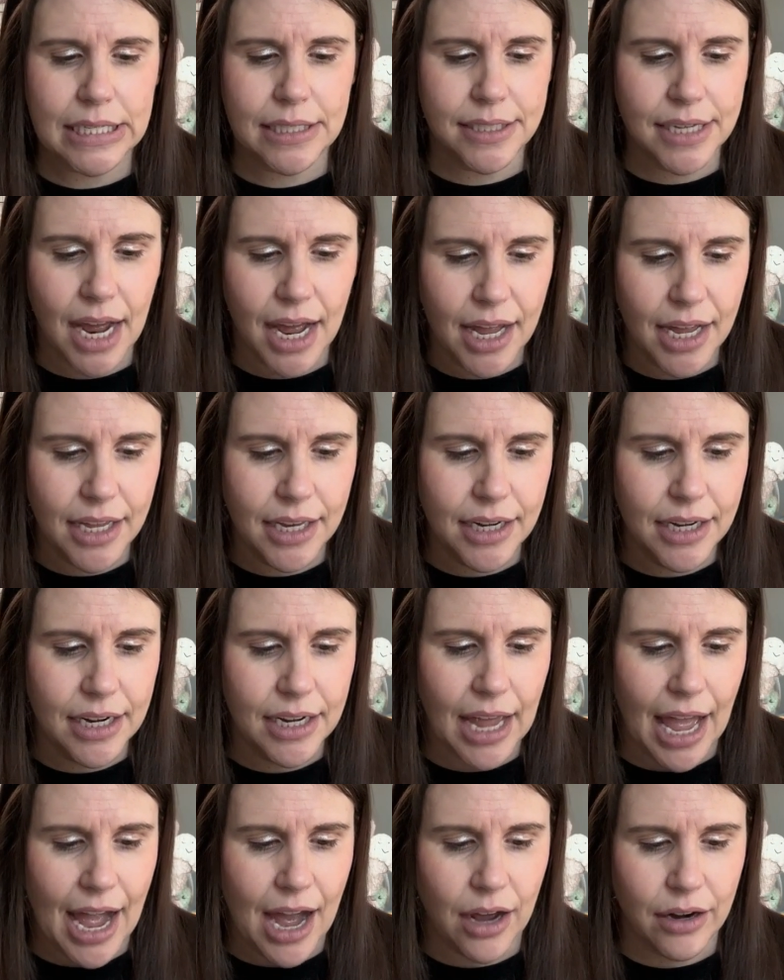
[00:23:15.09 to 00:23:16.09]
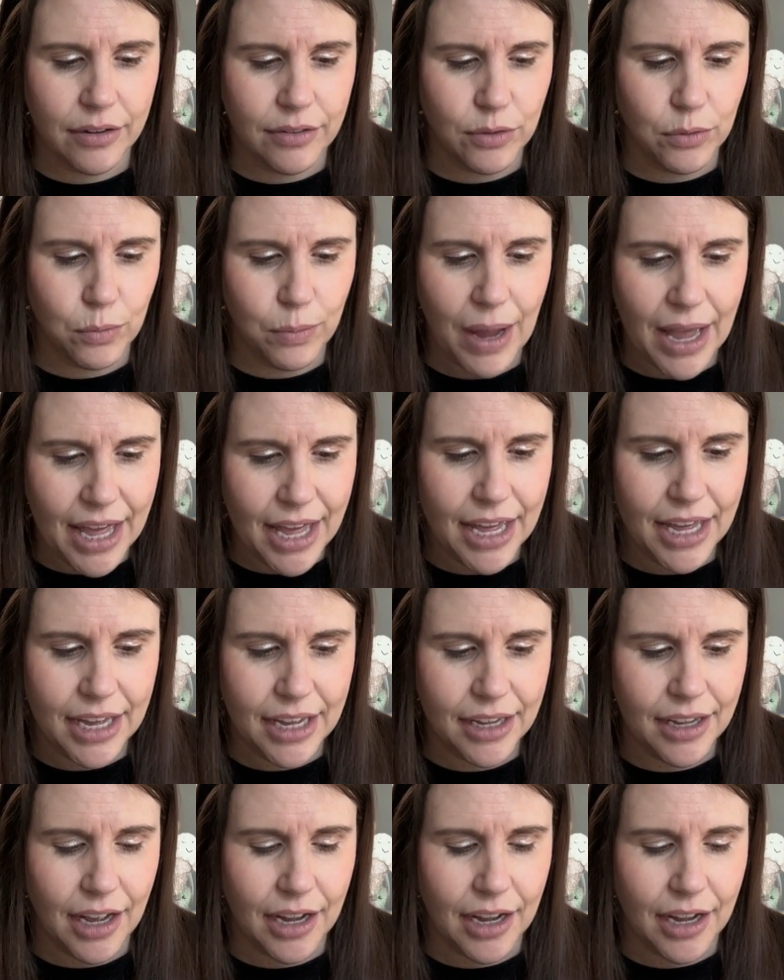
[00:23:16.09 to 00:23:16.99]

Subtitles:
done, out of the way.